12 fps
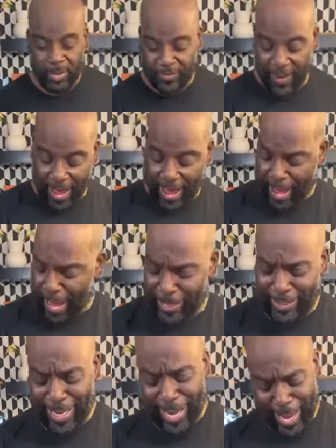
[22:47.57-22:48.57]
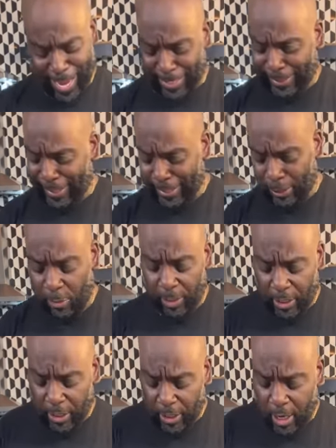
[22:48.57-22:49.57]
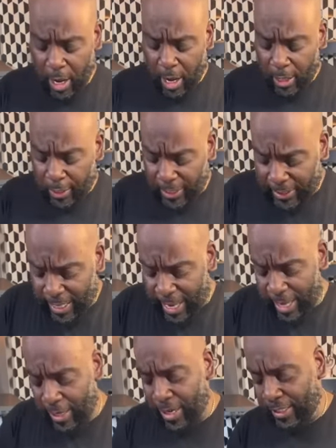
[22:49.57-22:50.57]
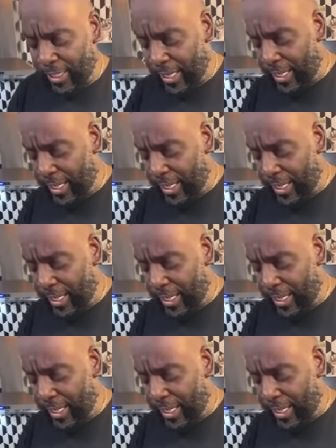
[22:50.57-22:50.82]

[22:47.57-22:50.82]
to be fine. Yes, it's going to be good. Cut the, cut the